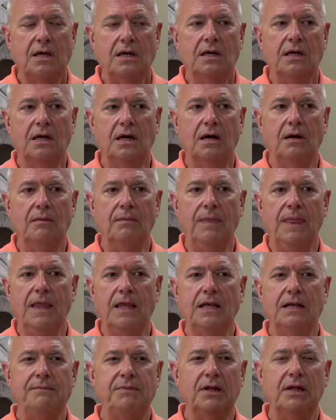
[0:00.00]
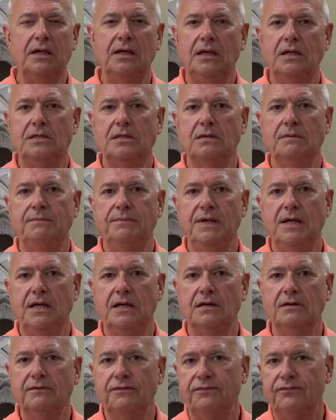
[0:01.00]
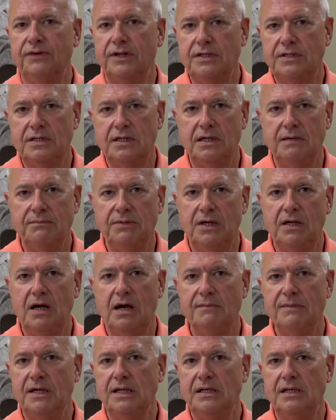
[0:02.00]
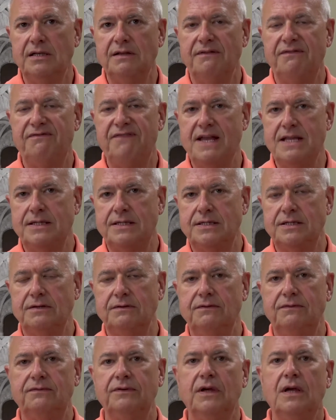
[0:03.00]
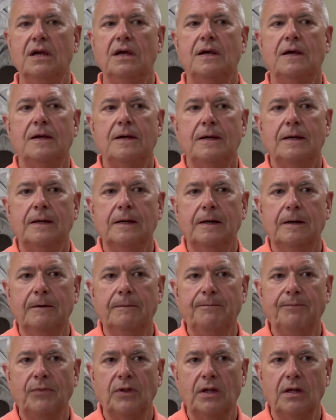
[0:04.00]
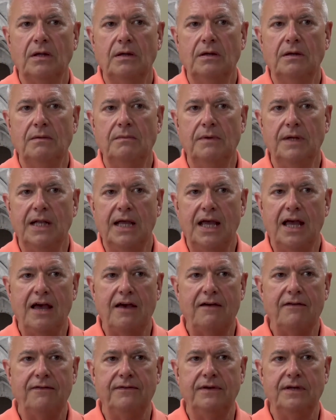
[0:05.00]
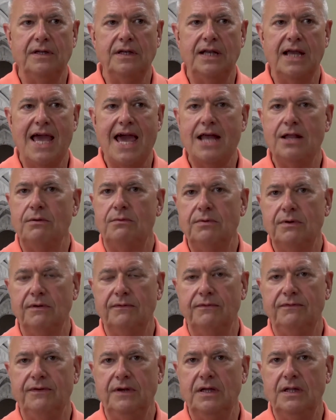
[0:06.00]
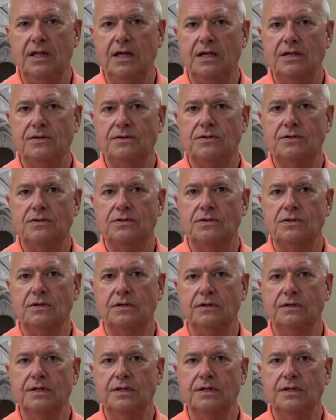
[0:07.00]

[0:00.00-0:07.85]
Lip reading: the inability to be confronted and becoming defensive. Then I have inadequate feelings or